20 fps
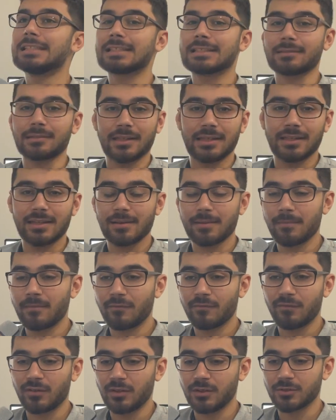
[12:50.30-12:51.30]
like
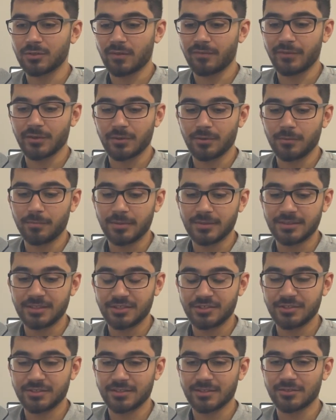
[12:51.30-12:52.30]
philosophical
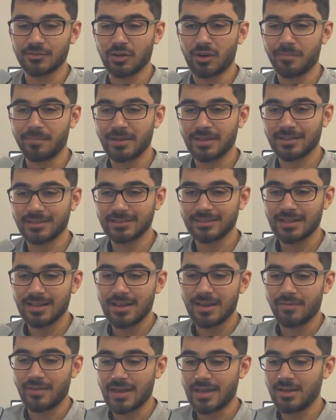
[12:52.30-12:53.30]
positions and topics
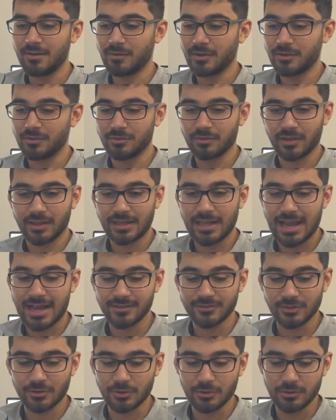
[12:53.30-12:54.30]
that anyone who like
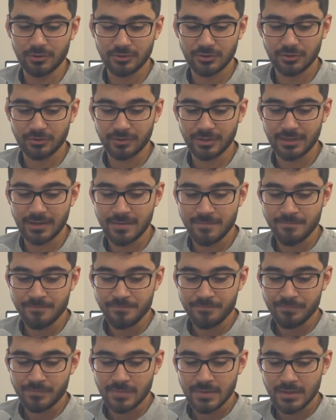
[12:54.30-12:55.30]
has a cursory
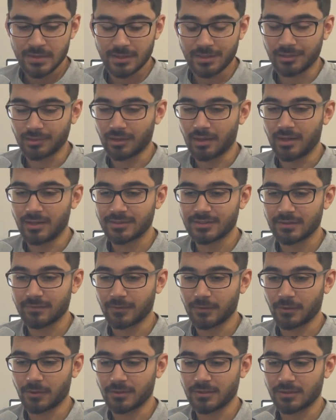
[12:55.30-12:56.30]
glance at
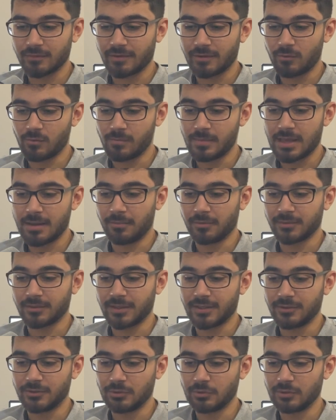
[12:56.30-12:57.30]
philosophy will be able to
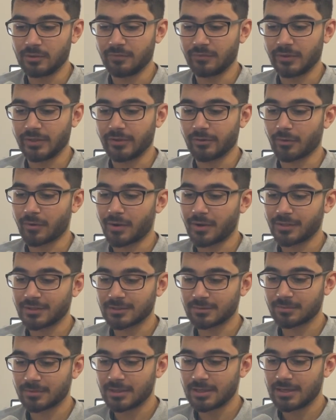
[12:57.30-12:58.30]
intuitively
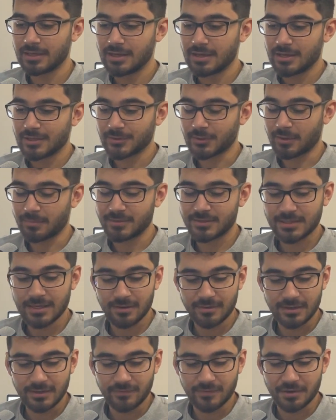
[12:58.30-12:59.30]
grasp. So I'm
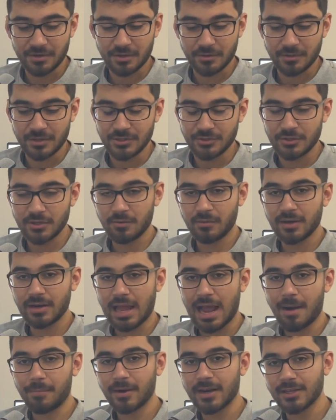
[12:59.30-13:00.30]
sounding very cringe. You know what?
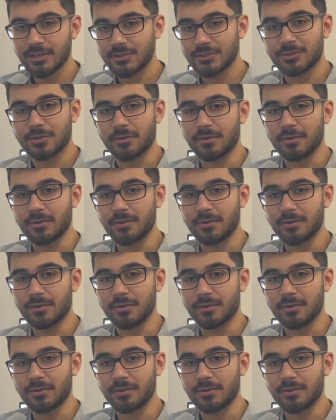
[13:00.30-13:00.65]
How about I just don't